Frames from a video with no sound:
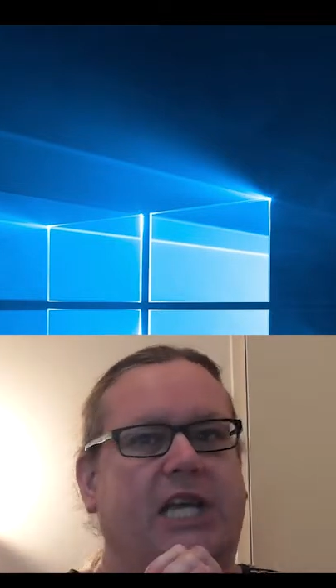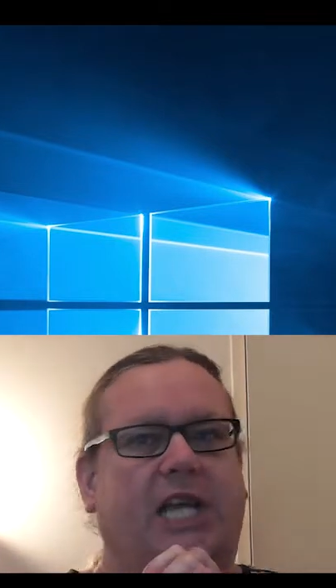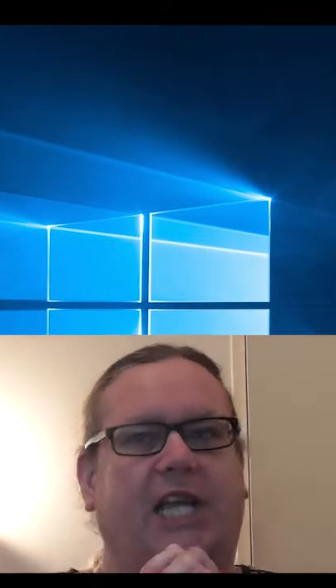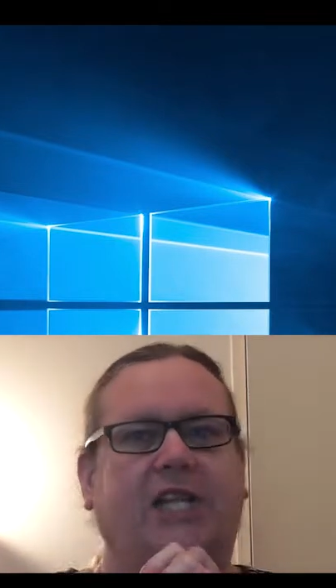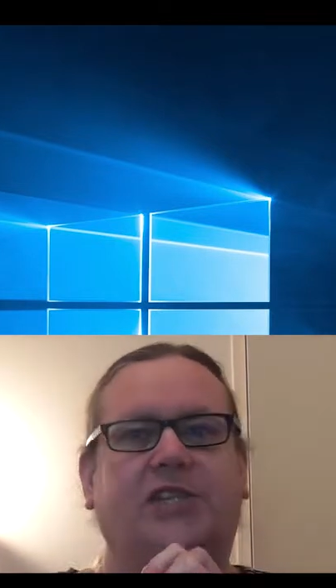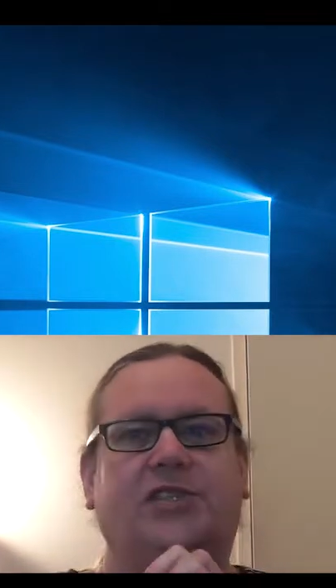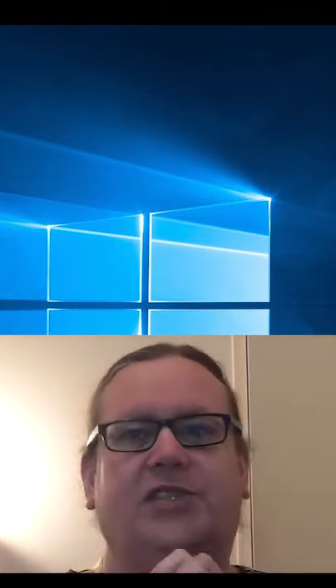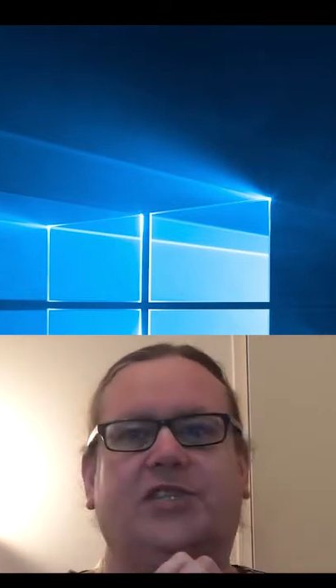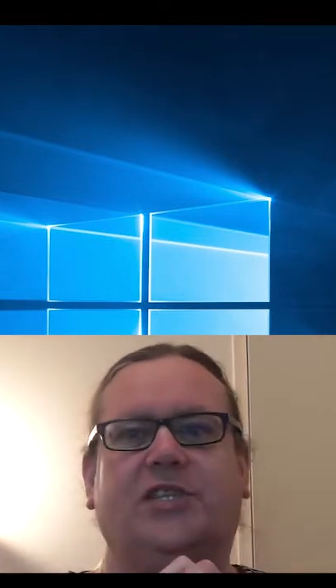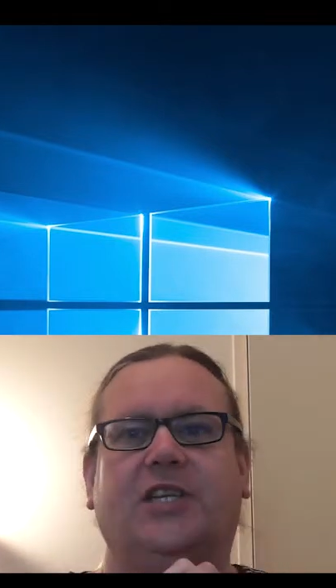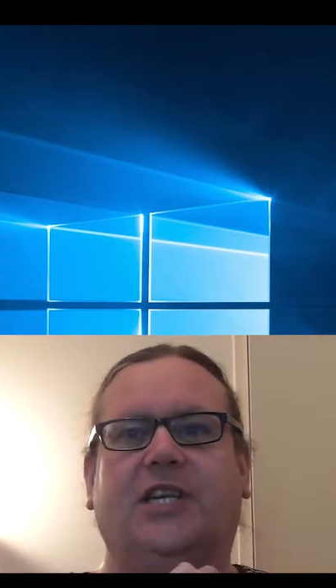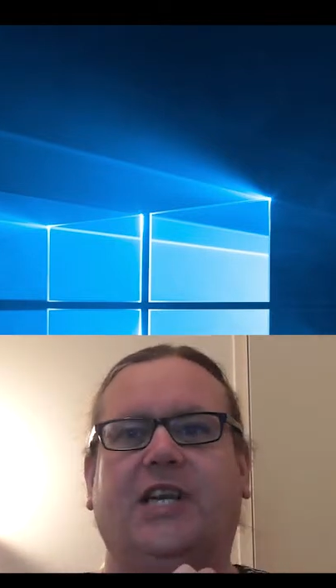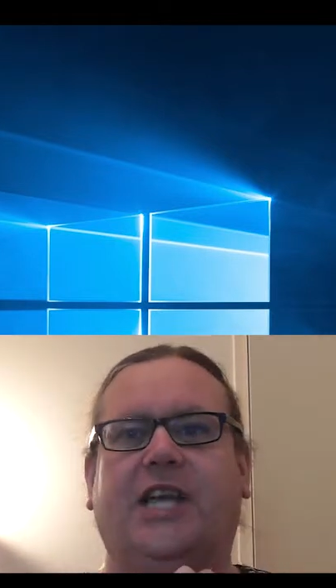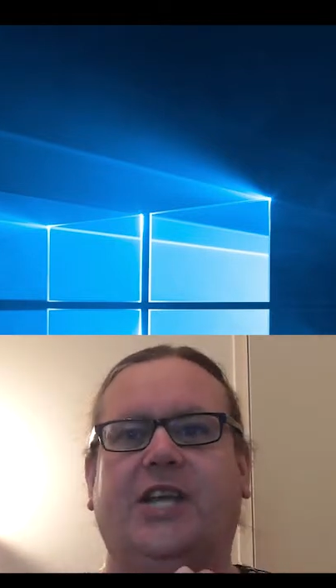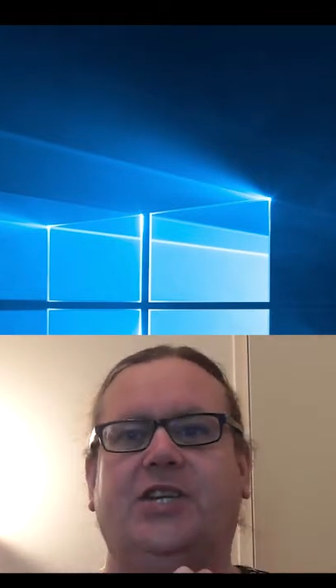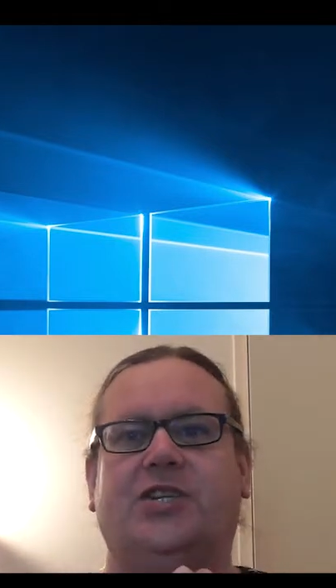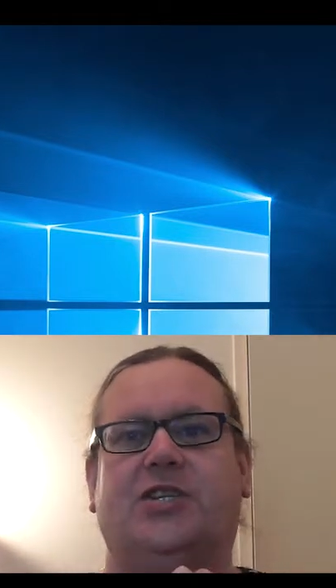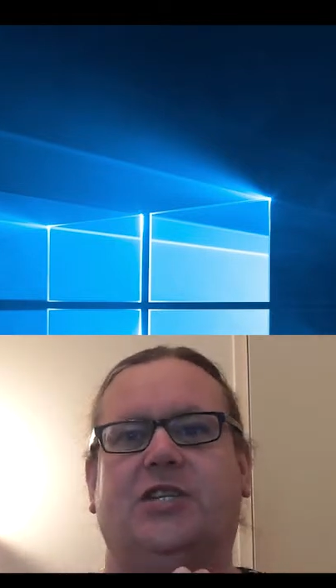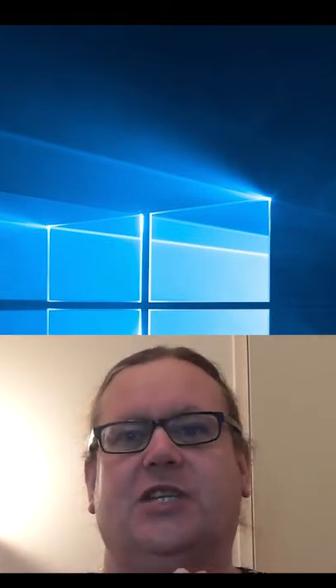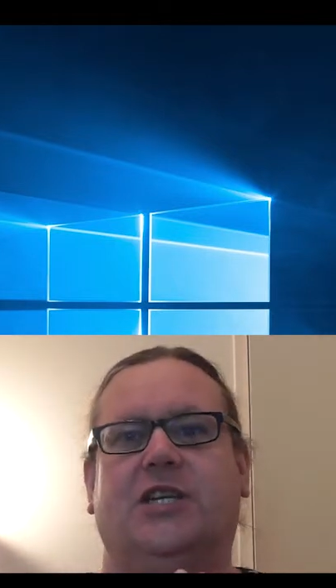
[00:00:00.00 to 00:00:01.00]

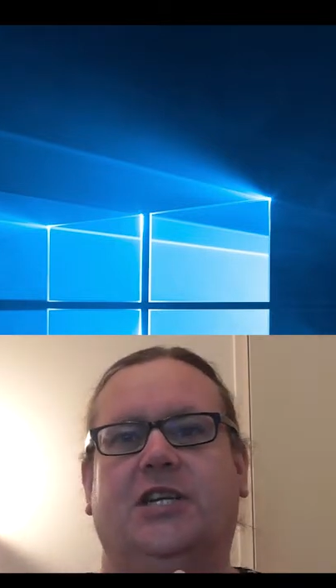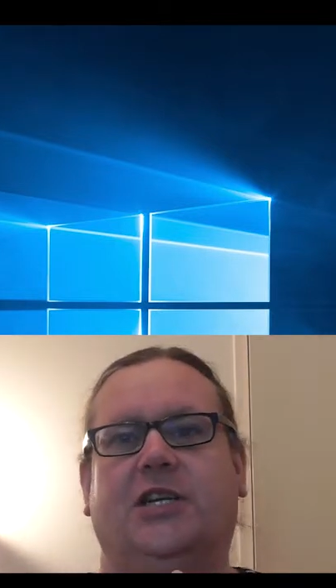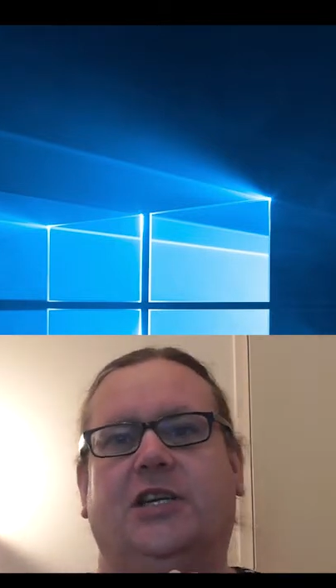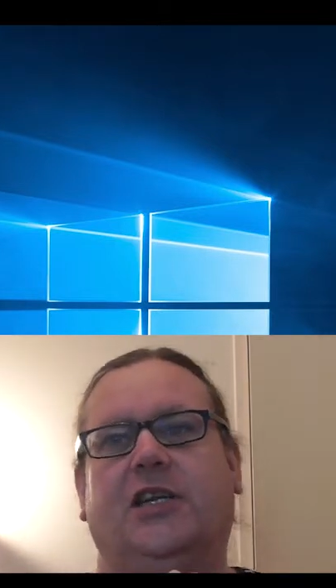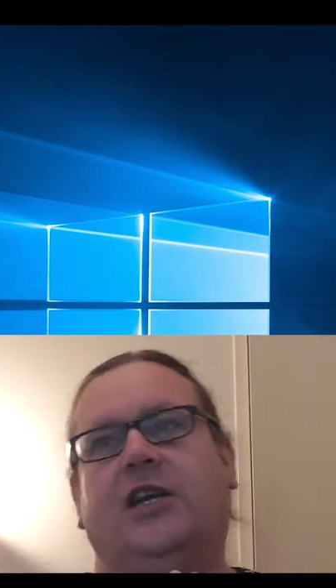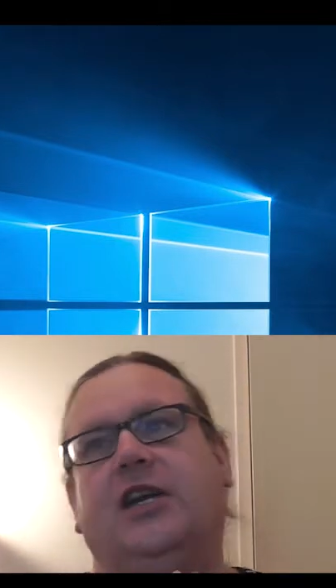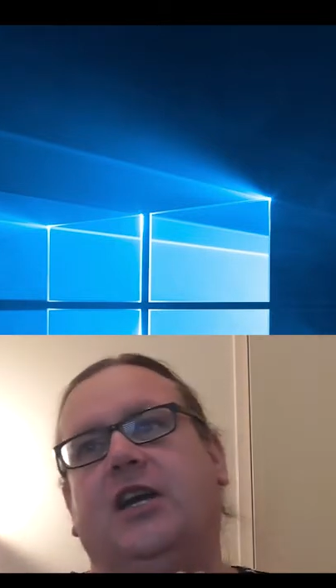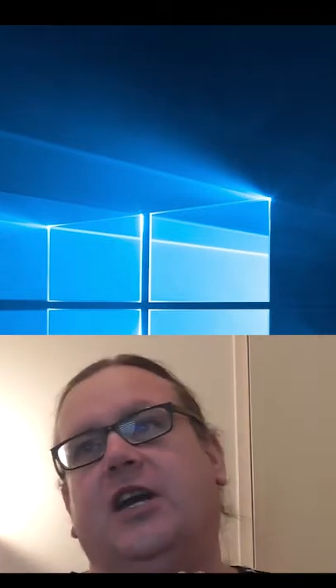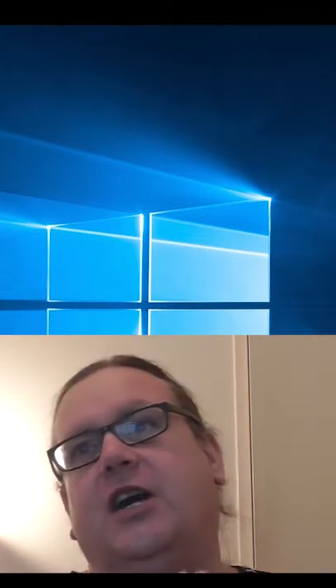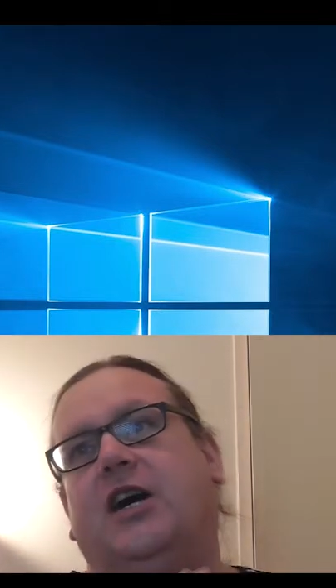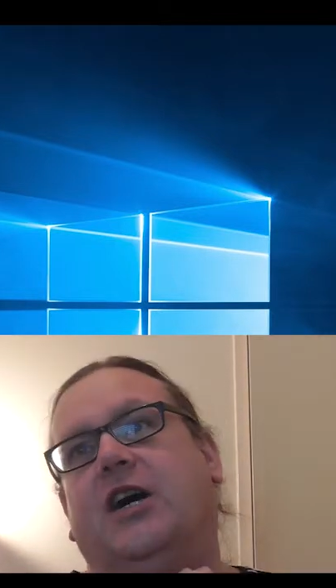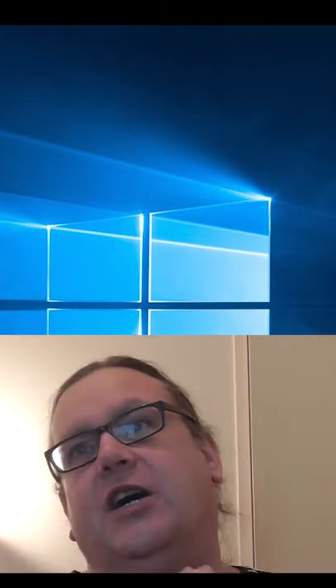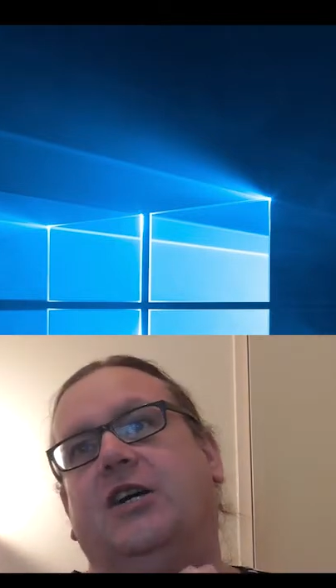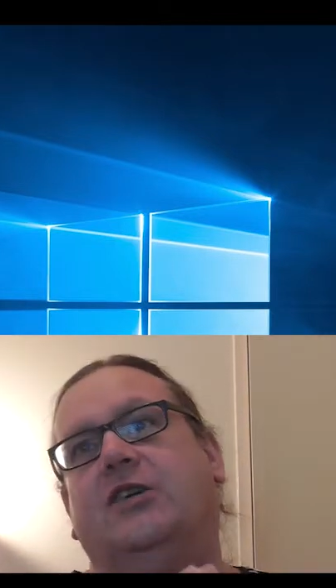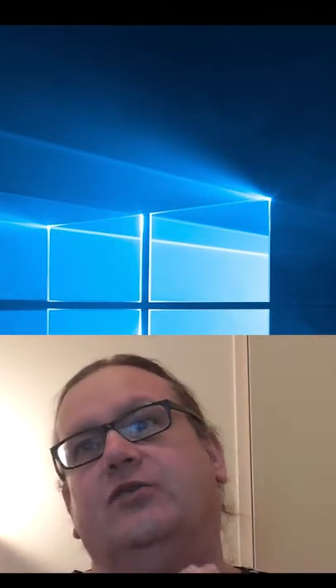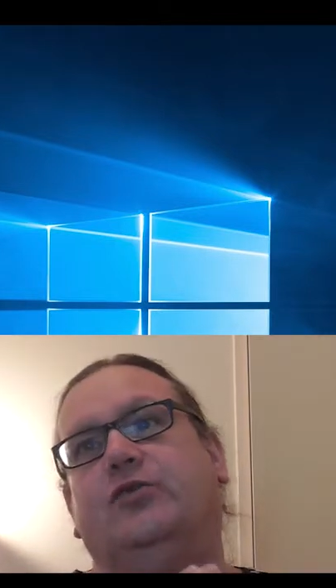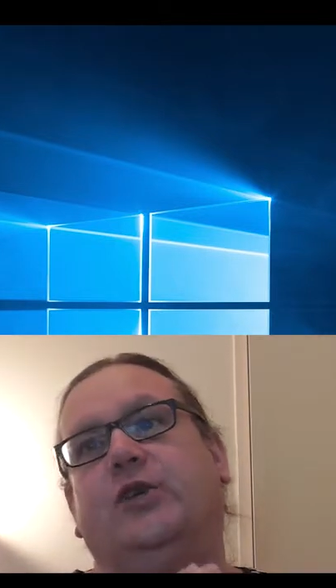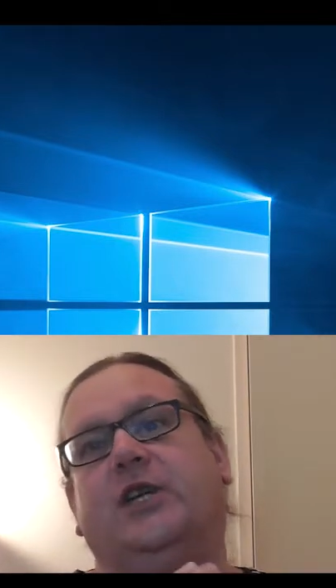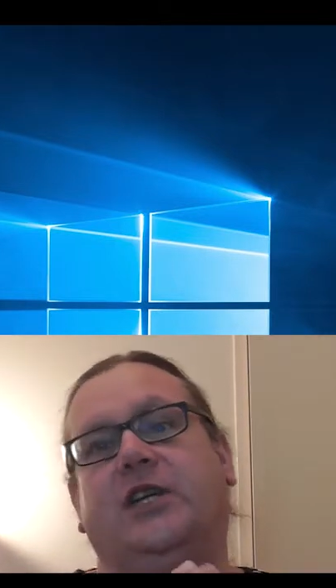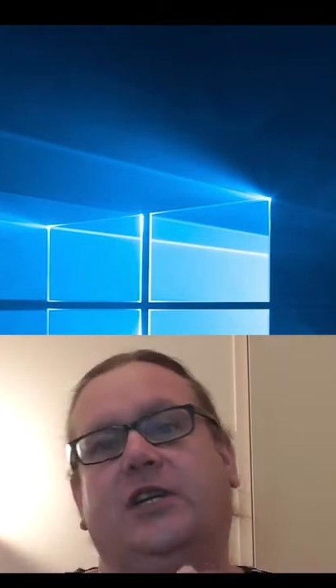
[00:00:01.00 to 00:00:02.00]
installation
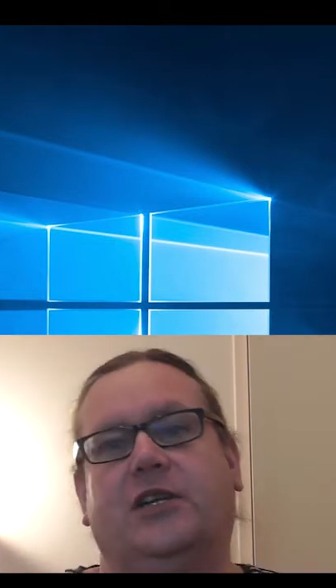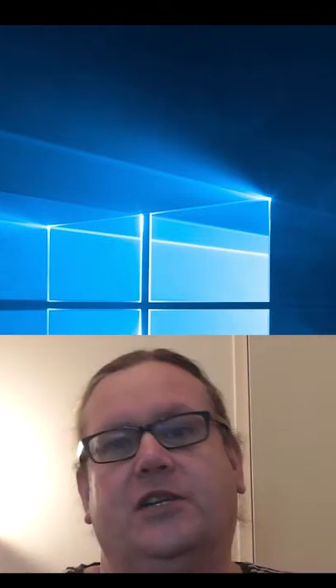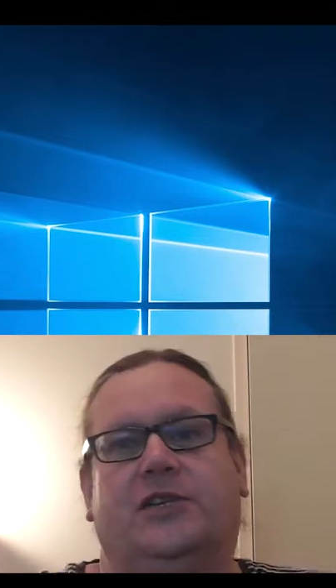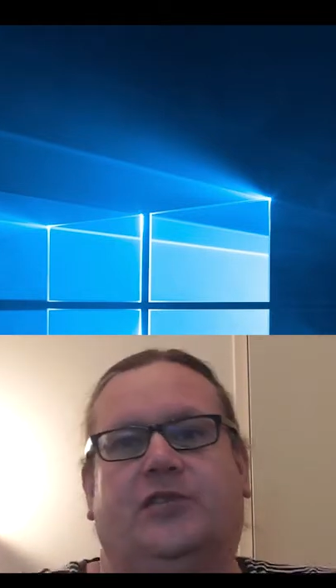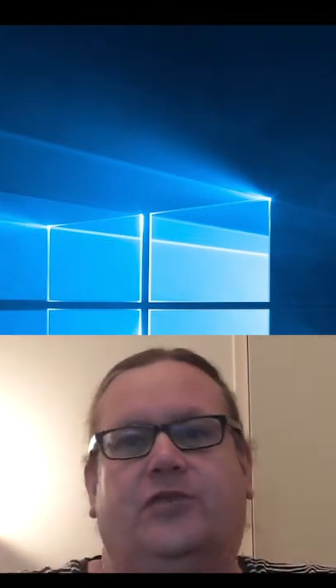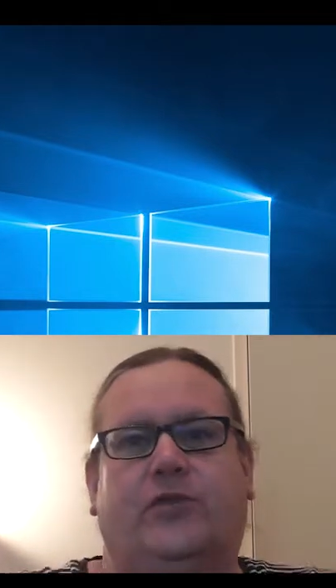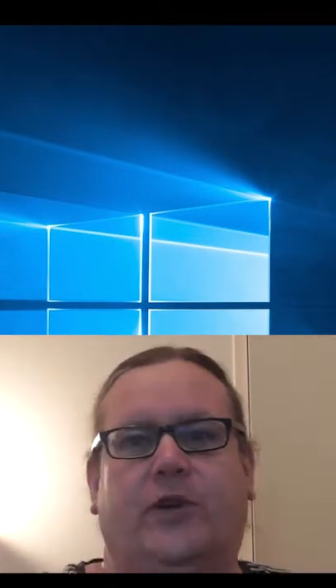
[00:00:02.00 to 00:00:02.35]
of Windows